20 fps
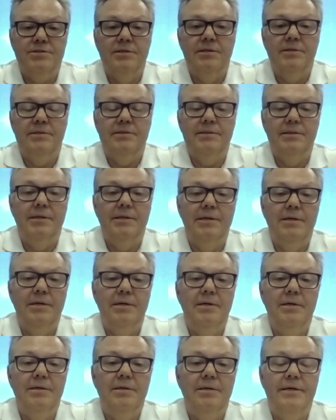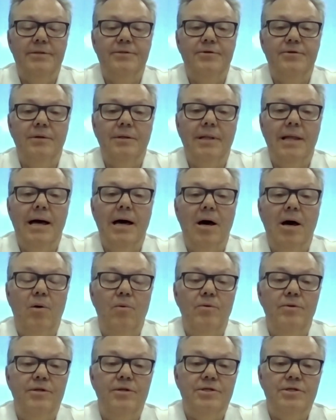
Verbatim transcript: that uh, that they're allowed.